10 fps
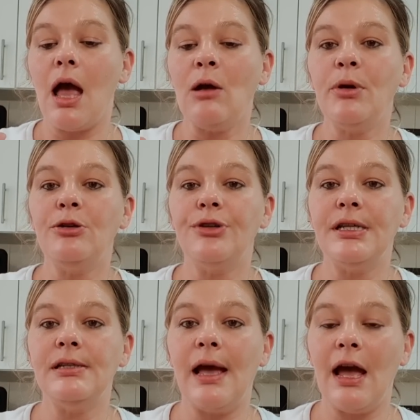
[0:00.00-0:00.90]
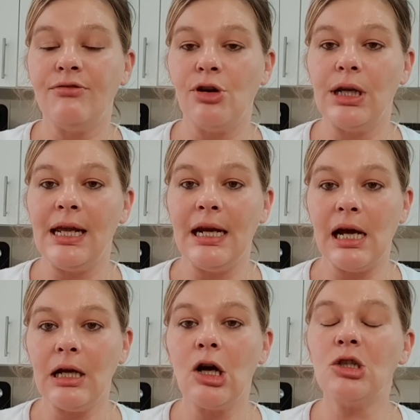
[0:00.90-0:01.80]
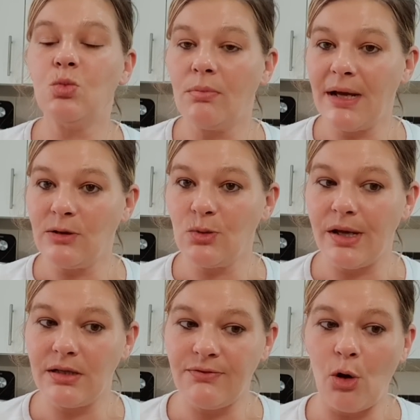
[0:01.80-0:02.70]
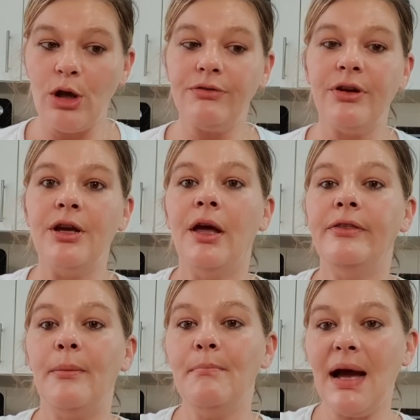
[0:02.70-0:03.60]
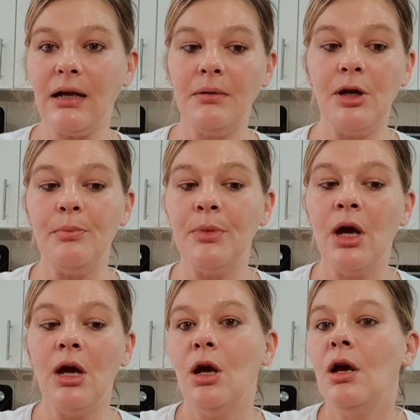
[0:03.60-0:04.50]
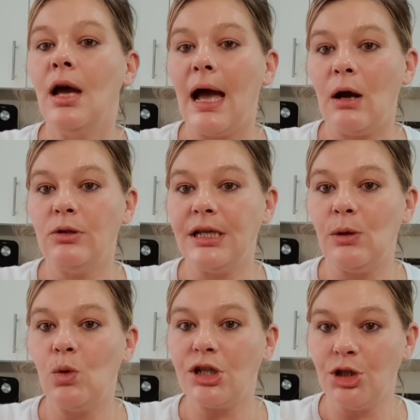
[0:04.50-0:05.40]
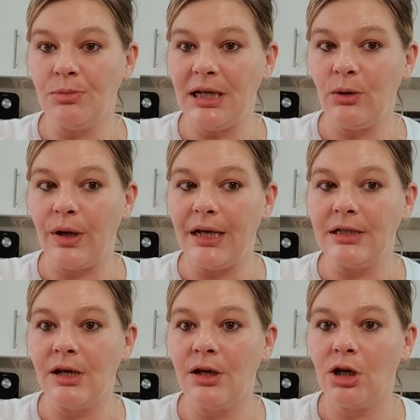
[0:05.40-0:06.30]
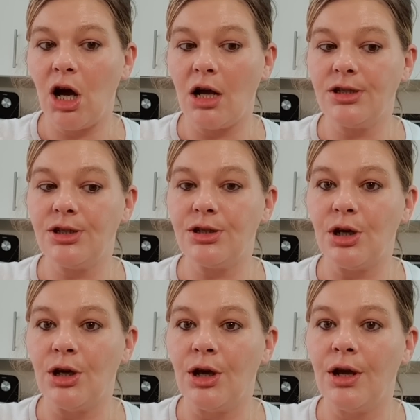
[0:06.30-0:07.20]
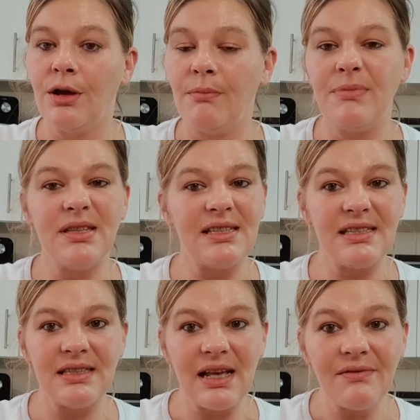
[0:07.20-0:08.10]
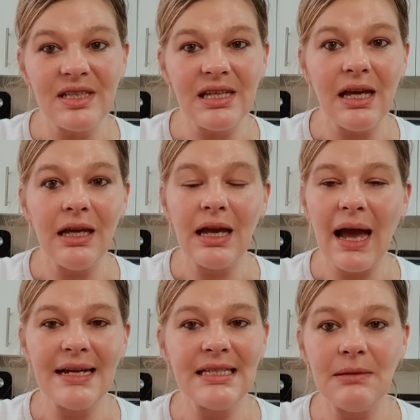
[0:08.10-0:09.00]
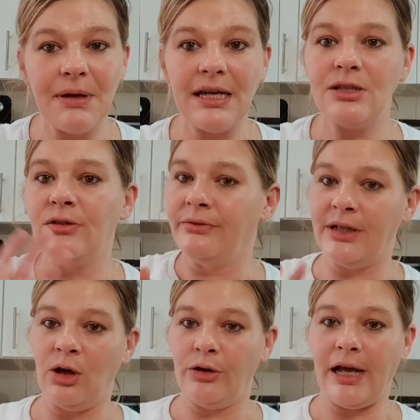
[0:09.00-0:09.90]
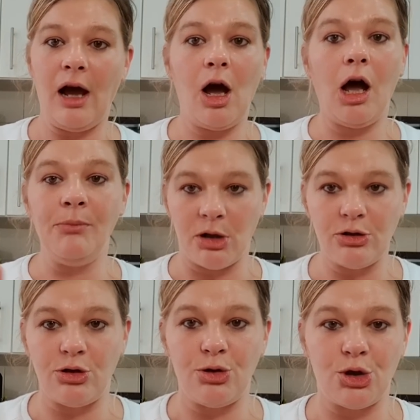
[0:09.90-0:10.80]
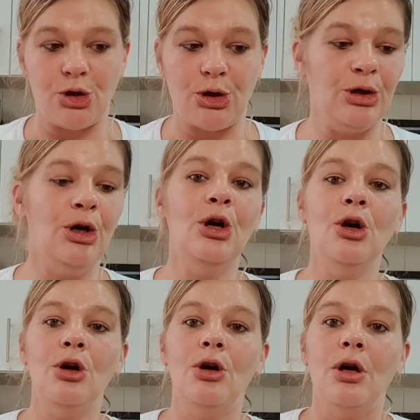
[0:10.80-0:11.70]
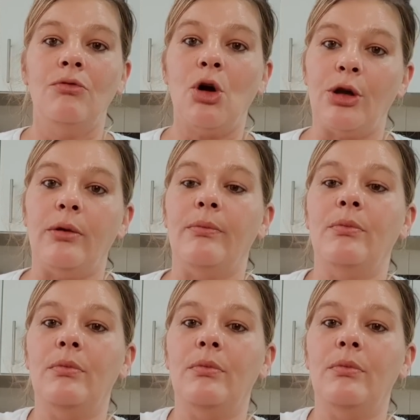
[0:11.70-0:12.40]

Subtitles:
elbow grease air fryer cleaner cost £1.25. The Magnum Aldi washing up liquid cost 70, 80p, something like that. I'm not too sure. Right,